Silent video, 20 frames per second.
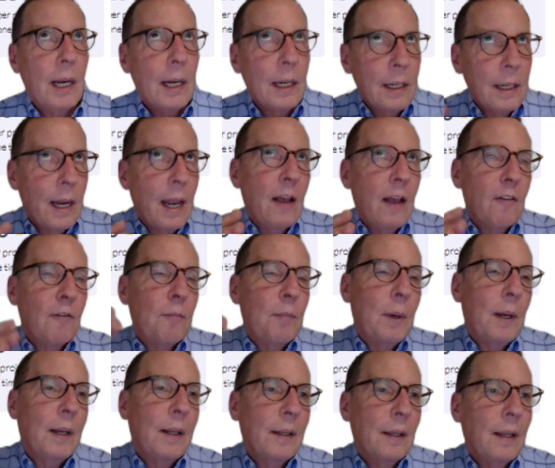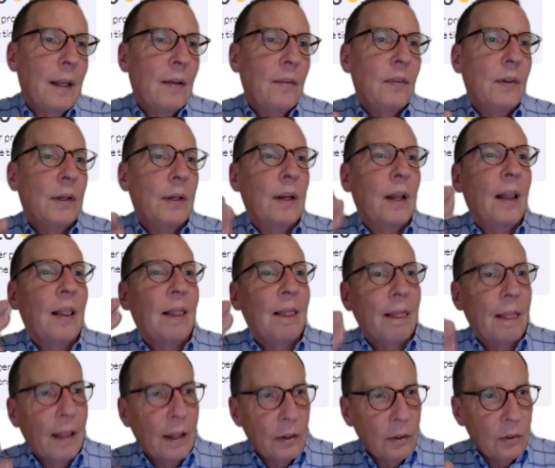8.5 by 11
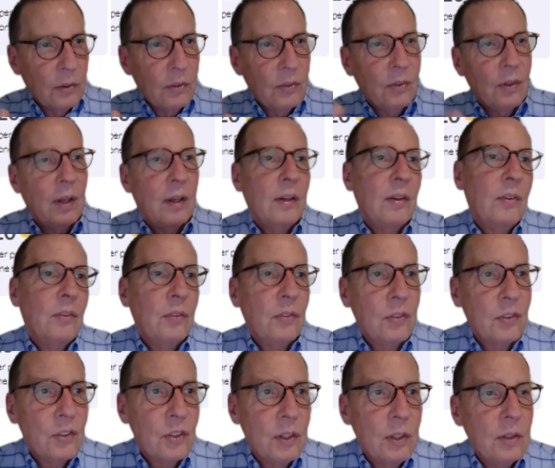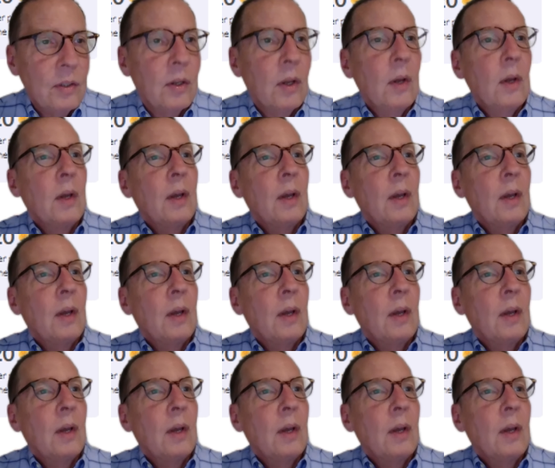letter size sheet,